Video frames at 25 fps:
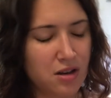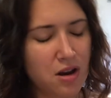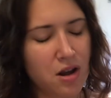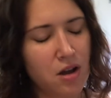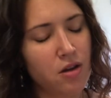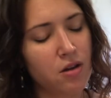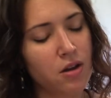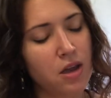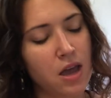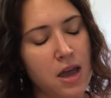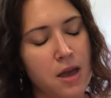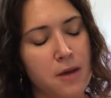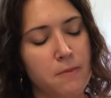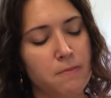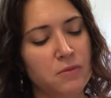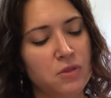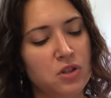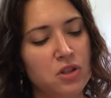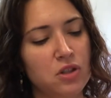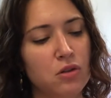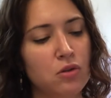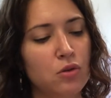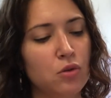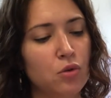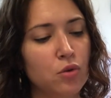okay,
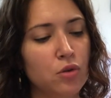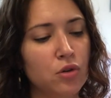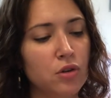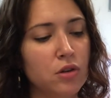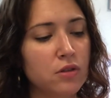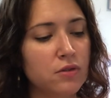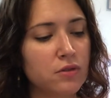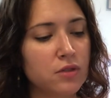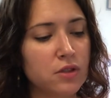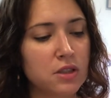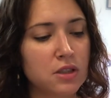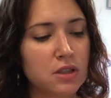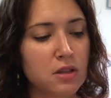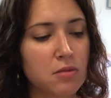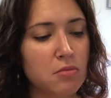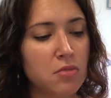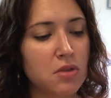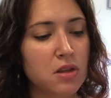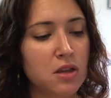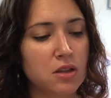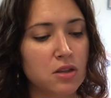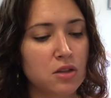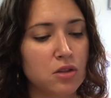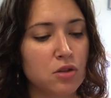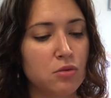so in order for
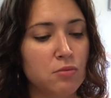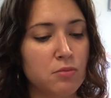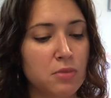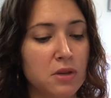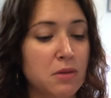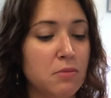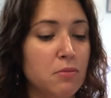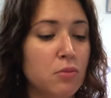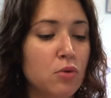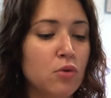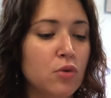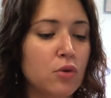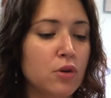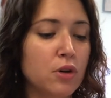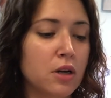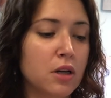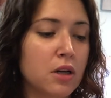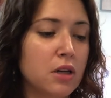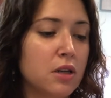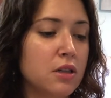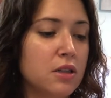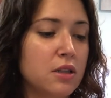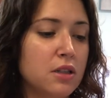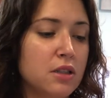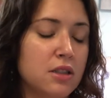something to be
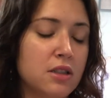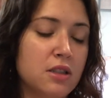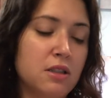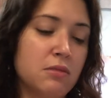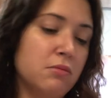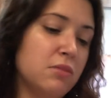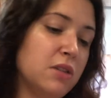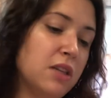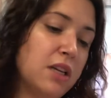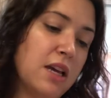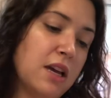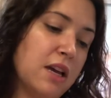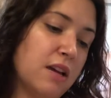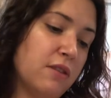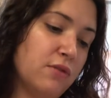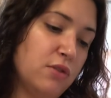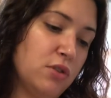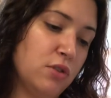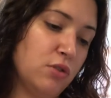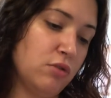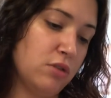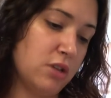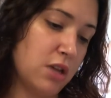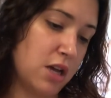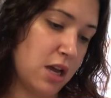born, does something have
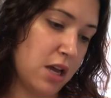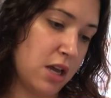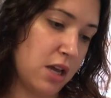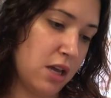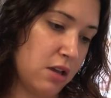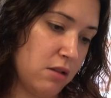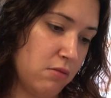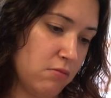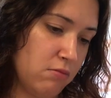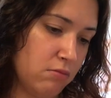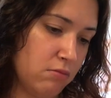to die?